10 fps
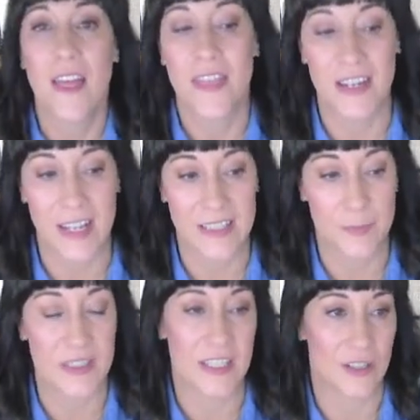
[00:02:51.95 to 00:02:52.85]
Then it has
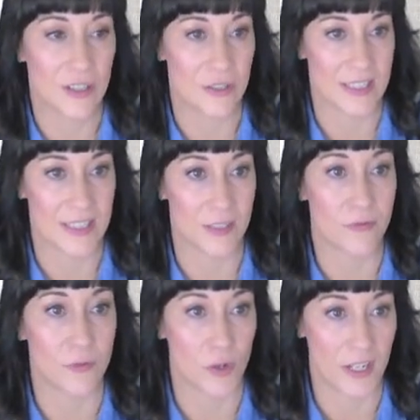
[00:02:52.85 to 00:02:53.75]
a materials
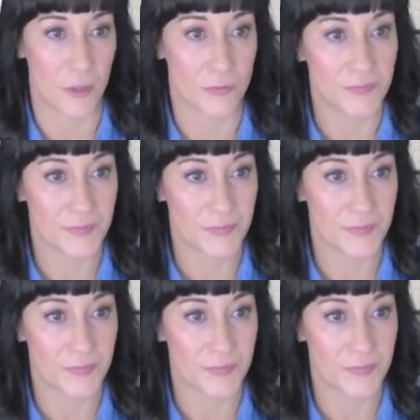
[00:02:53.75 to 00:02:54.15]
list for you.